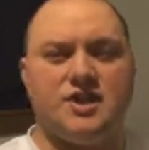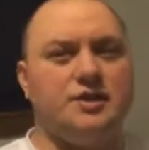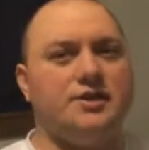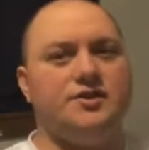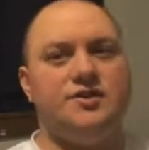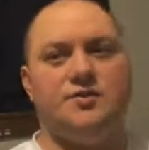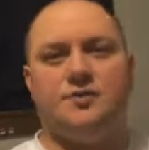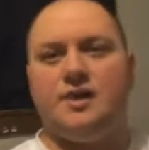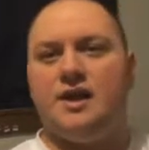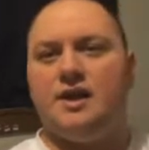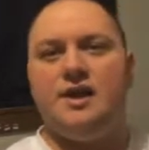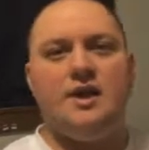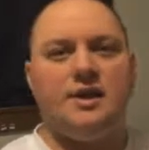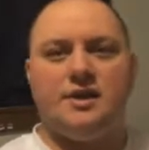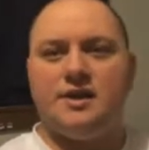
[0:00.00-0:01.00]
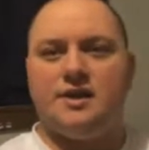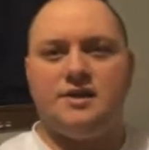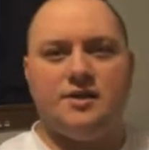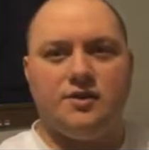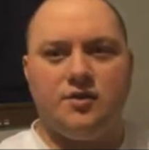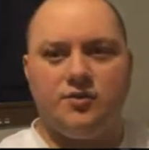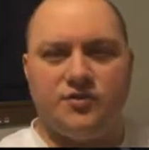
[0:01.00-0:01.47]
Not only do you not get,
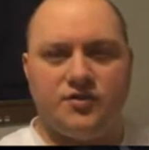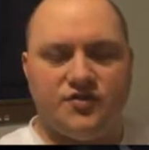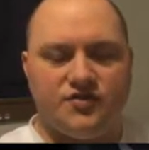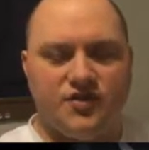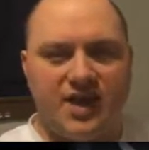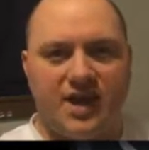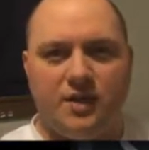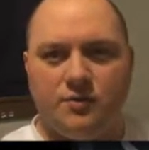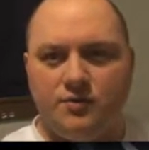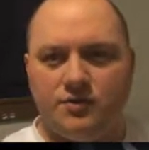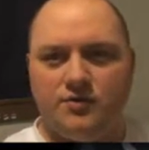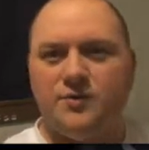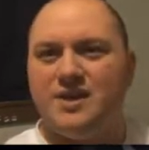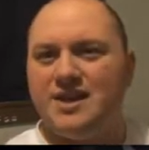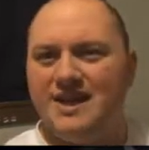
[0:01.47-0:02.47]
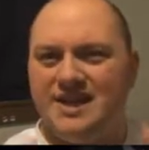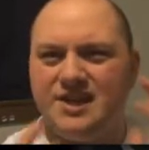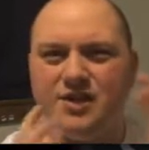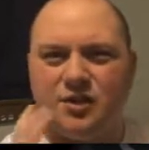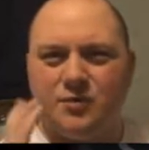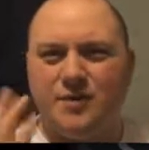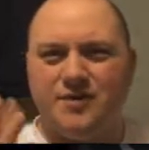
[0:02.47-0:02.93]
you know, the sounds, you can
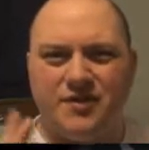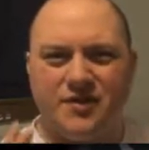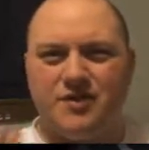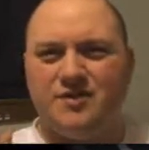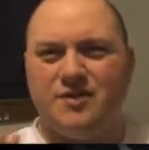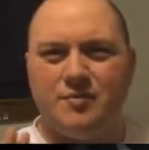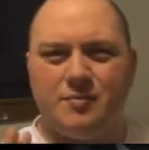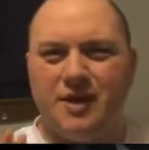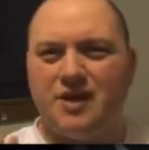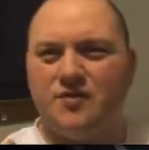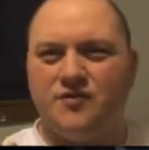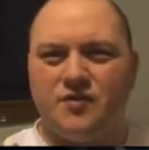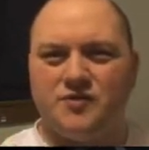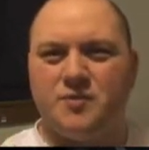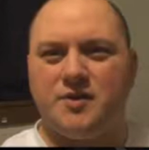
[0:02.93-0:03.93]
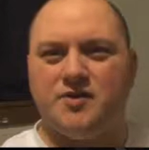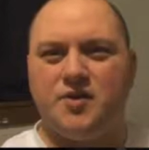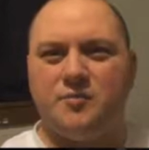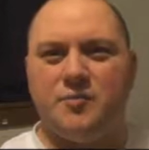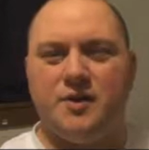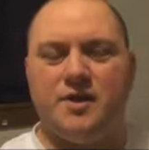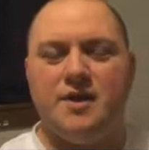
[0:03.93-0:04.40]
hear what the microphone's picked
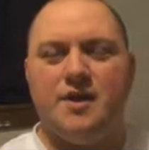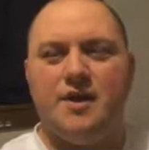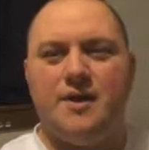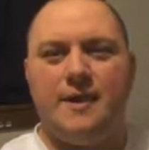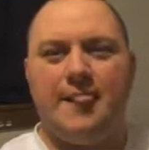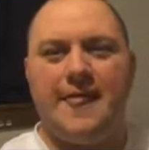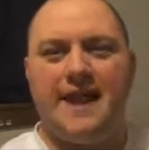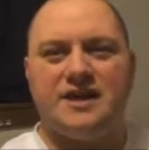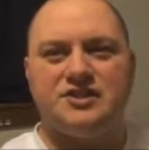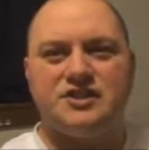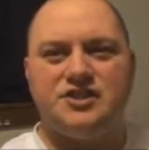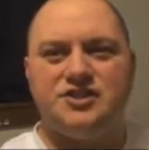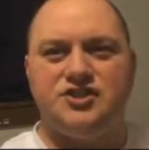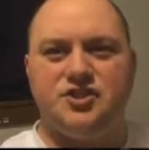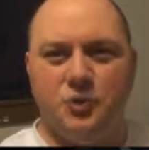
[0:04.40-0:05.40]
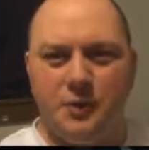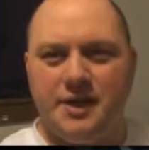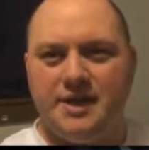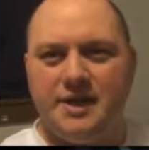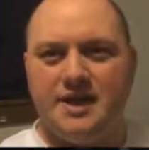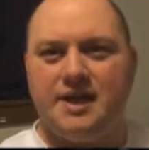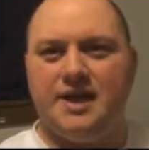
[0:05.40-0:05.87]
up, but actually
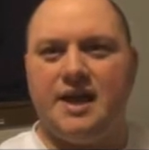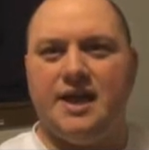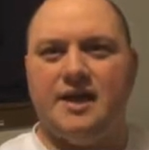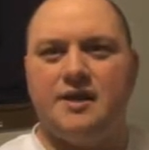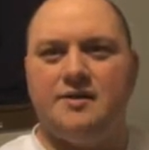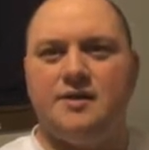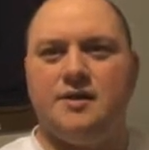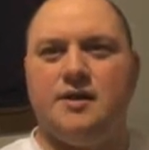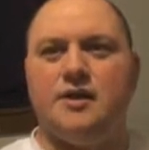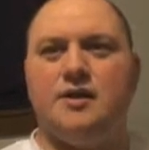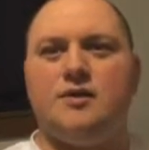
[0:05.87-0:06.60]
doing it and